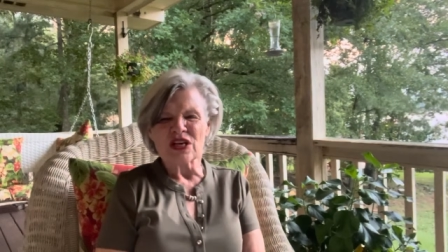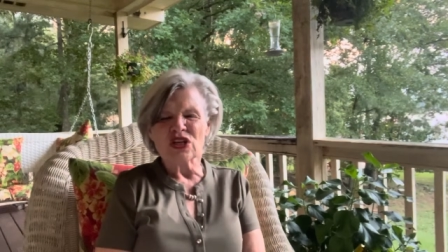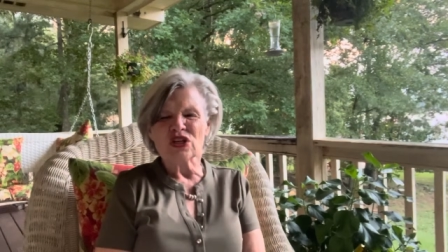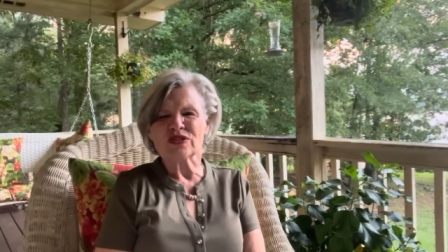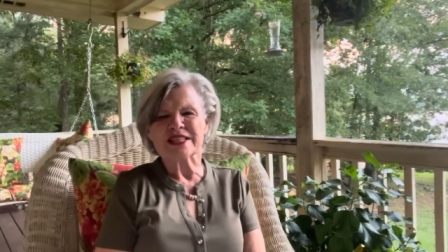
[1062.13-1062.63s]

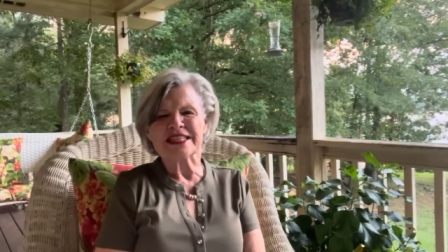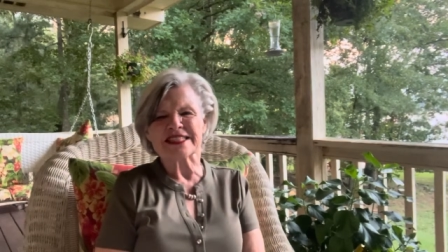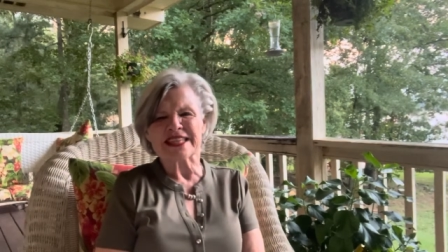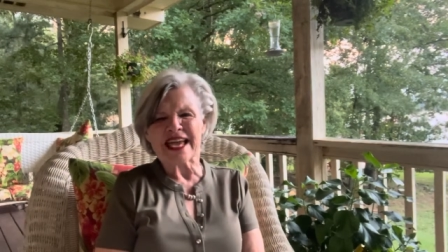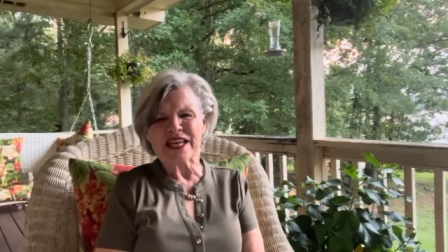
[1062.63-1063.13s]
You see,
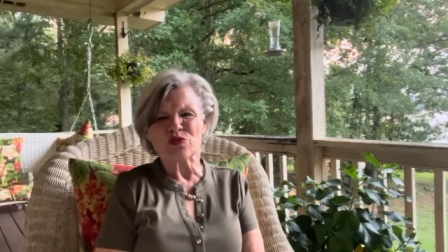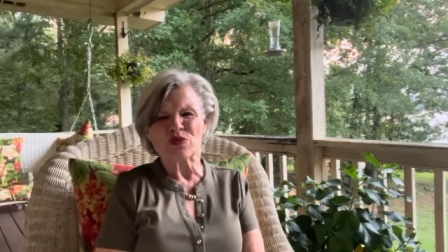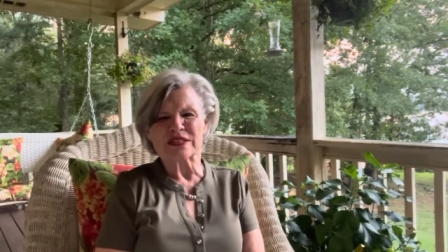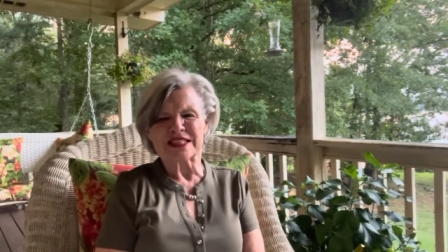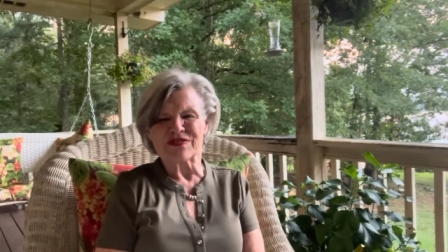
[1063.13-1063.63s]
Satan
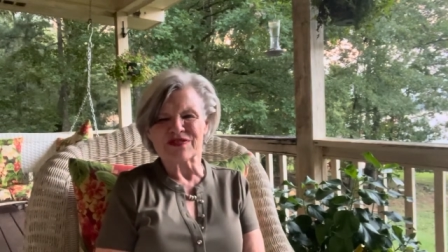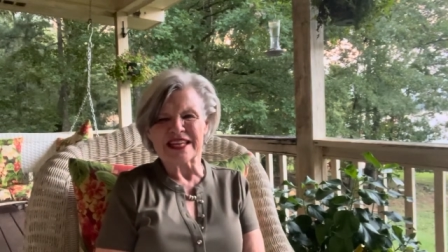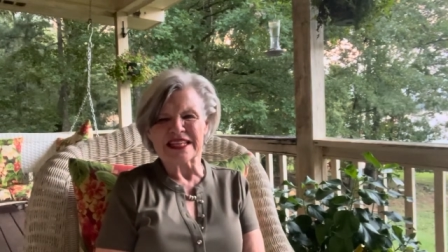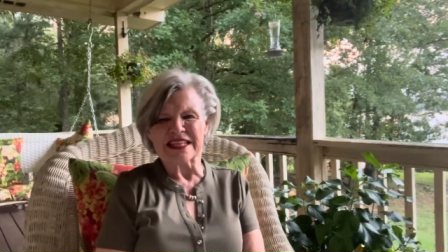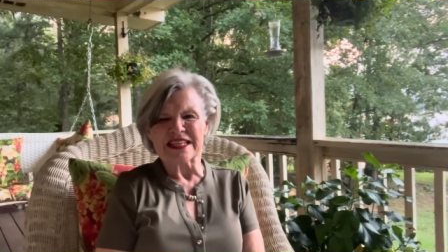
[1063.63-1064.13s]
was
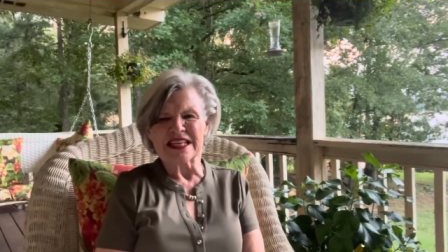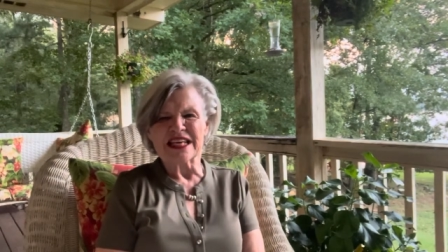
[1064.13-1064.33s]
defeated.